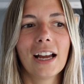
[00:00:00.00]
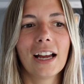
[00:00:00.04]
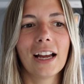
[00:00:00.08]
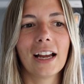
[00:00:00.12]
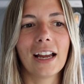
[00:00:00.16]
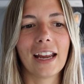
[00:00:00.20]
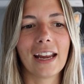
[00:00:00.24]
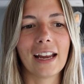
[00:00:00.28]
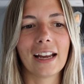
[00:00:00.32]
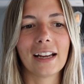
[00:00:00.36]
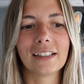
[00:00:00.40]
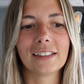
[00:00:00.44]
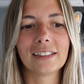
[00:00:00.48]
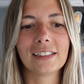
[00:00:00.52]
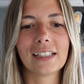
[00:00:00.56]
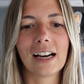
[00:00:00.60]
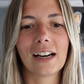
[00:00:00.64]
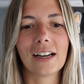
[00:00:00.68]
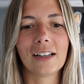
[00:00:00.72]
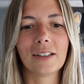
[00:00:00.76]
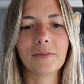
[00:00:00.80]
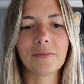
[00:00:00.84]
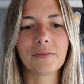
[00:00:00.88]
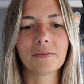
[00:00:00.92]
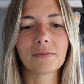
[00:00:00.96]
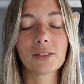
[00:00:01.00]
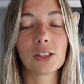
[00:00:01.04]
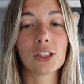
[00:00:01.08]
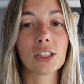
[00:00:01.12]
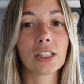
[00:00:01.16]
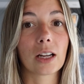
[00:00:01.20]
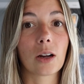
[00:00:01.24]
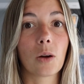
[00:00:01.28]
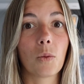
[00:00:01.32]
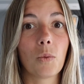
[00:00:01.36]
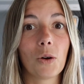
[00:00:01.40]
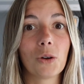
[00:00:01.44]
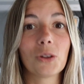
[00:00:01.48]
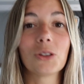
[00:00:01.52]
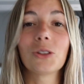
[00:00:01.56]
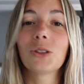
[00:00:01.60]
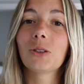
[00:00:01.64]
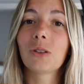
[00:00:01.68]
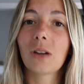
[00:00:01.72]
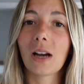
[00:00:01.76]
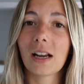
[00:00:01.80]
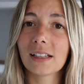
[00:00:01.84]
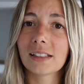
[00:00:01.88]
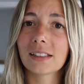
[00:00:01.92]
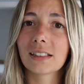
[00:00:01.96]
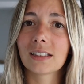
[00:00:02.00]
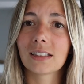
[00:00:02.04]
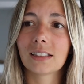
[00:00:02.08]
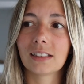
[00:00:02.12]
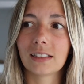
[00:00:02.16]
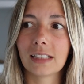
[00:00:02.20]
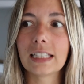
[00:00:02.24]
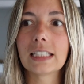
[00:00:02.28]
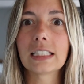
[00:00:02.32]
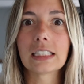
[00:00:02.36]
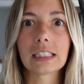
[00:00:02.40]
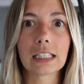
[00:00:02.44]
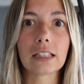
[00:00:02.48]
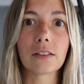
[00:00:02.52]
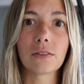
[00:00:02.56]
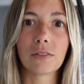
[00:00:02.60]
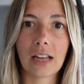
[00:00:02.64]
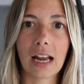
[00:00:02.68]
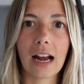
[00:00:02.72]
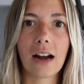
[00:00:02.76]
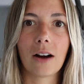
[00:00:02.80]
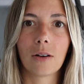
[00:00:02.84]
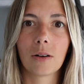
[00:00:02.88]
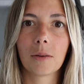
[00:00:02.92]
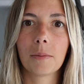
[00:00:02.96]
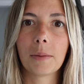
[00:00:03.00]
And she's like, well, you guys need to leave now